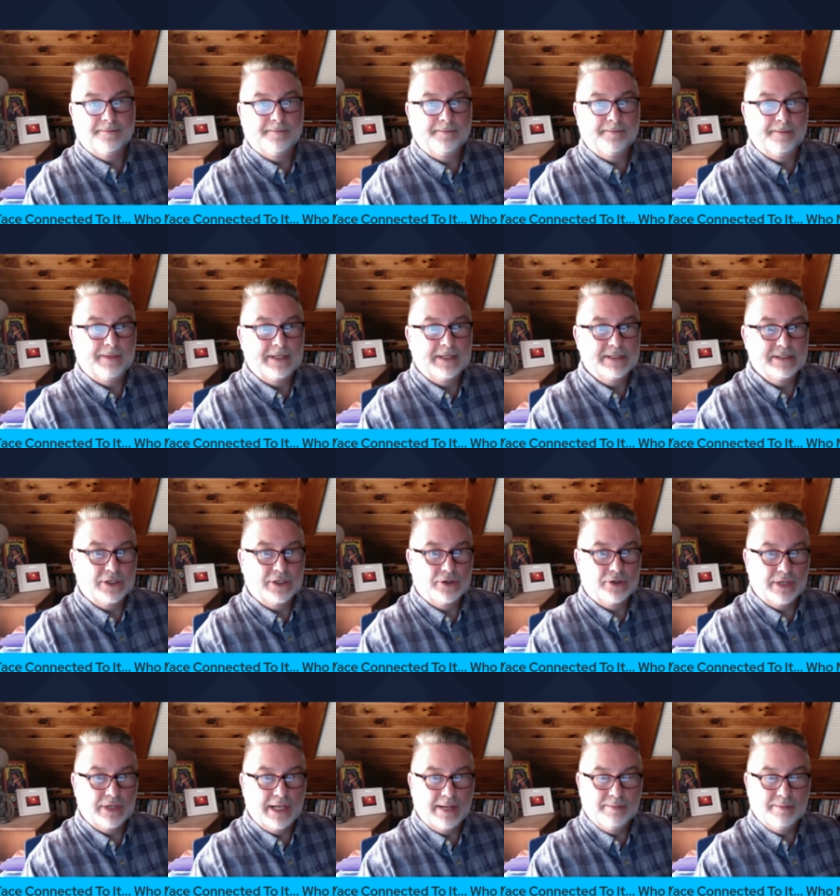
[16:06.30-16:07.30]
Is it your
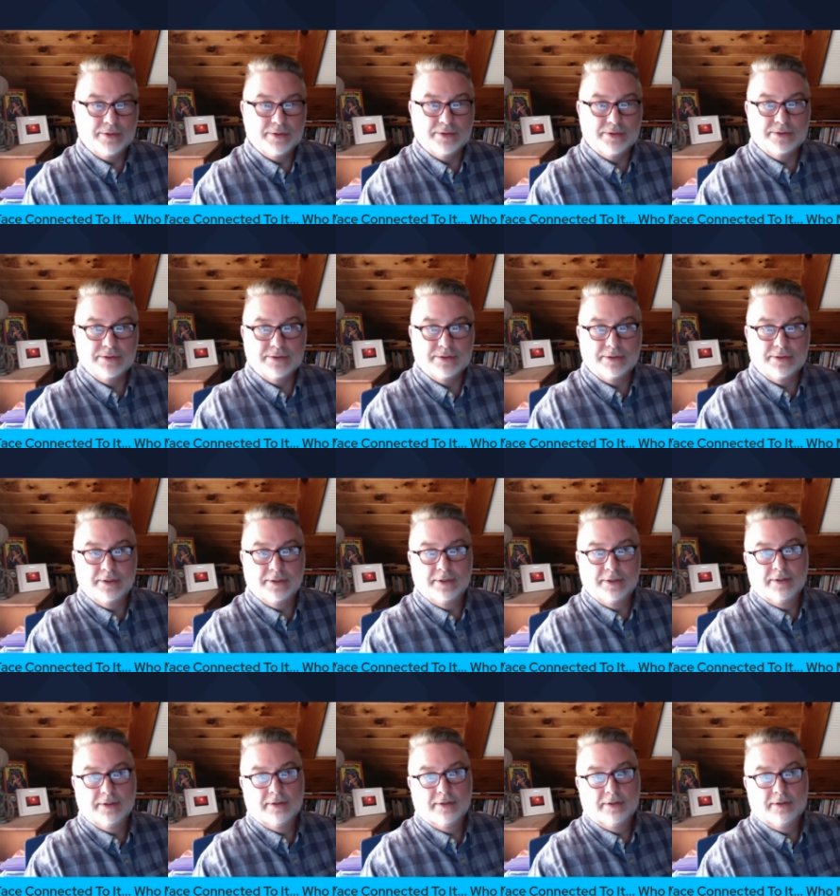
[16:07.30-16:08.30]
neighbor's?
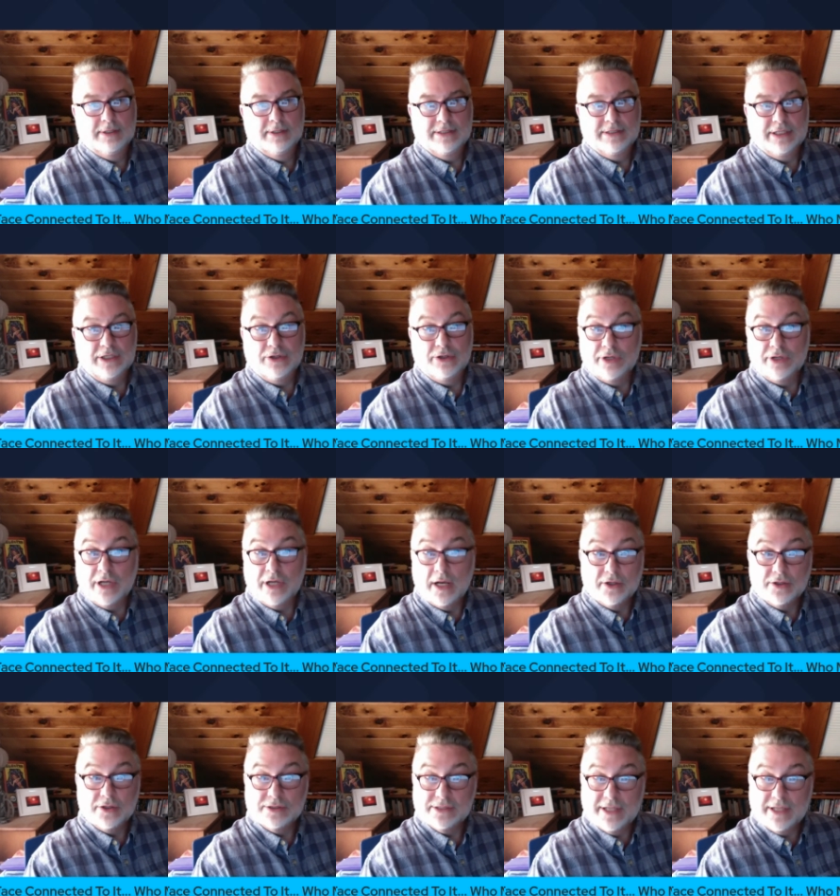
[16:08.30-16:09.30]
Is it your
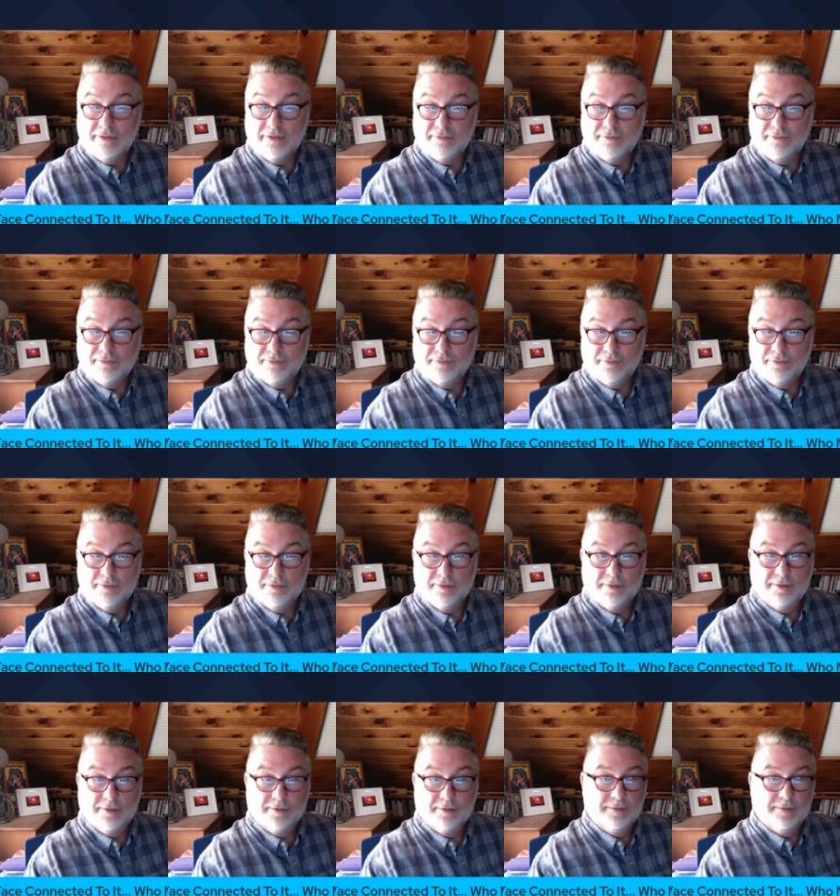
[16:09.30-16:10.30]
younger self?
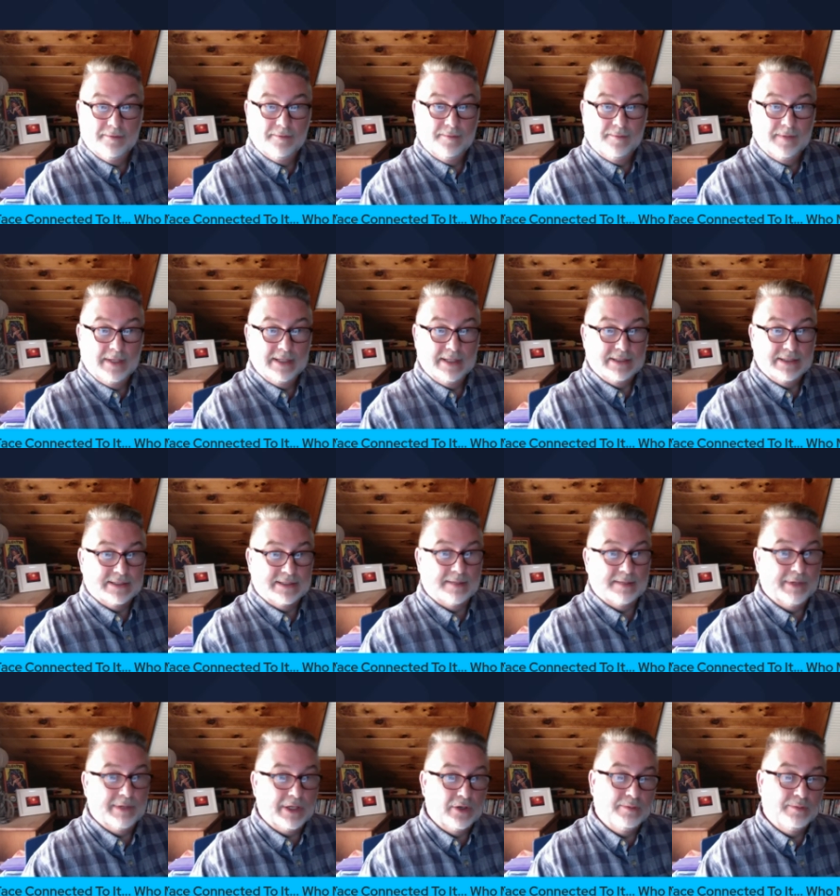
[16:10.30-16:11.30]
Is it
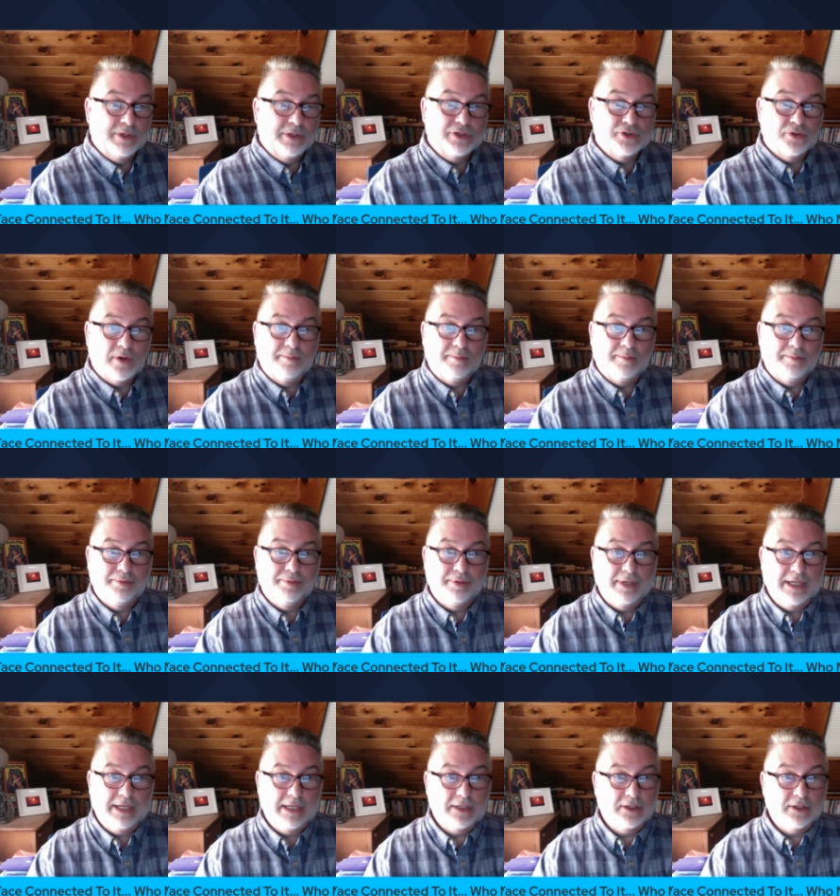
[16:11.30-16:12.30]
somebody who beat you up
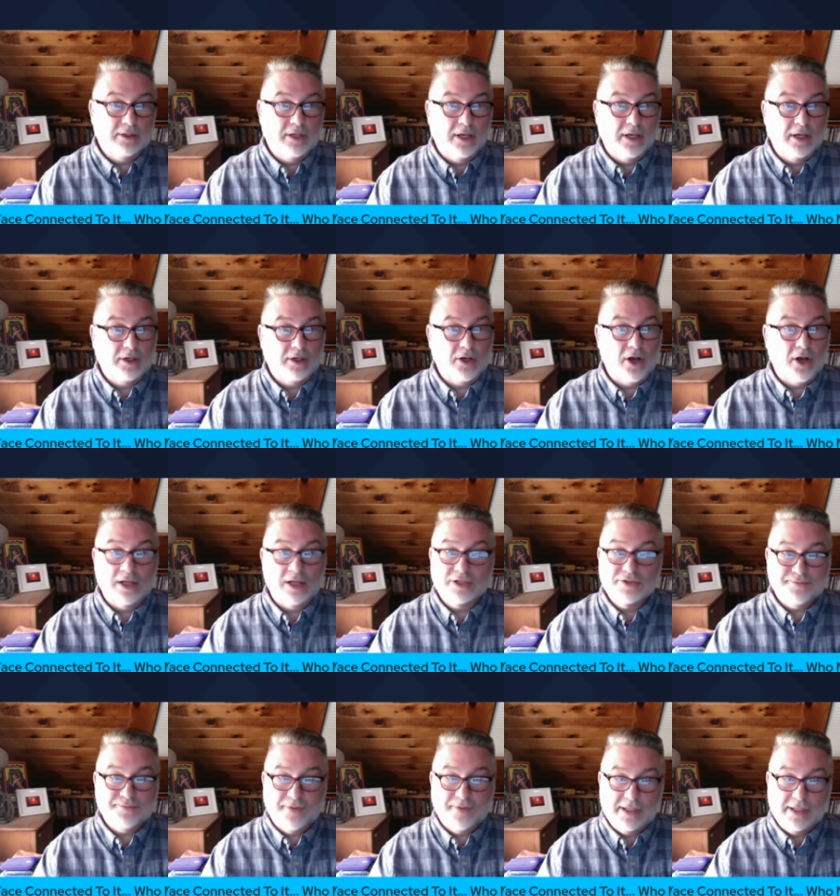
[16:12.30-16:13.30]
in a college
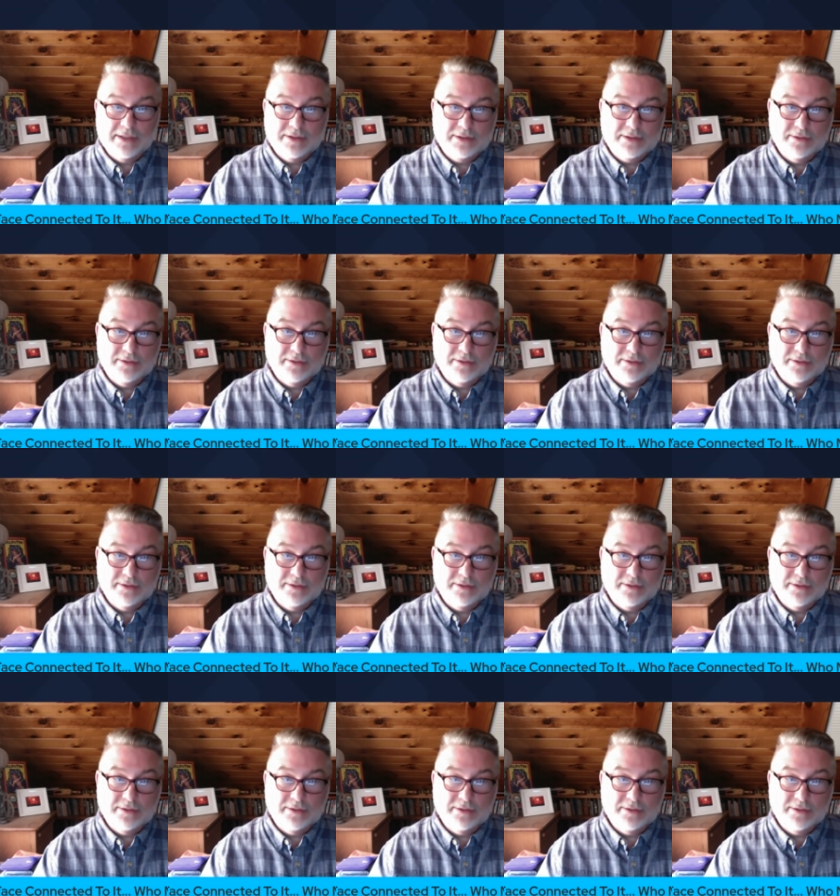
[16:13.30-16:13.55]
fight?